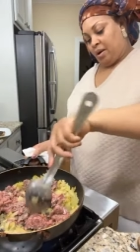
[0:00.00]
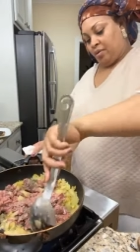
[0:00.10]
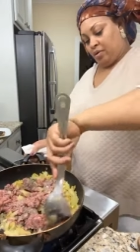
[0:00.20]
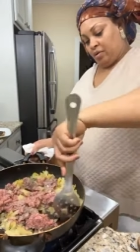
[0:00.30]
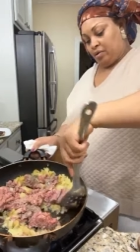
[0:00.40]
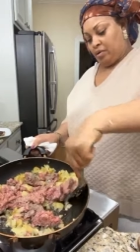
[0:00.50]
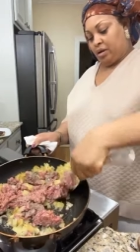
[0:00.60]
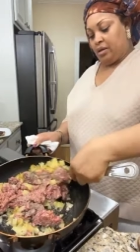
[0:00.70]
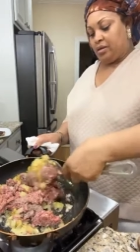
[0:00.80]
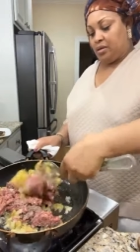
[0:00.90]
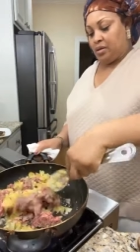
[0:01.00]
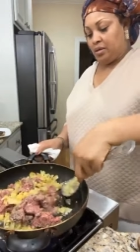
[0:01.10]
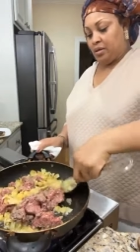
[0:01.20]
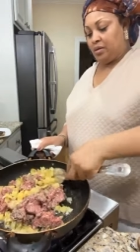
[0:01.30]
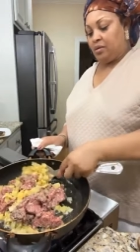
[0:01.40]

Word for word: but I'm going to cook it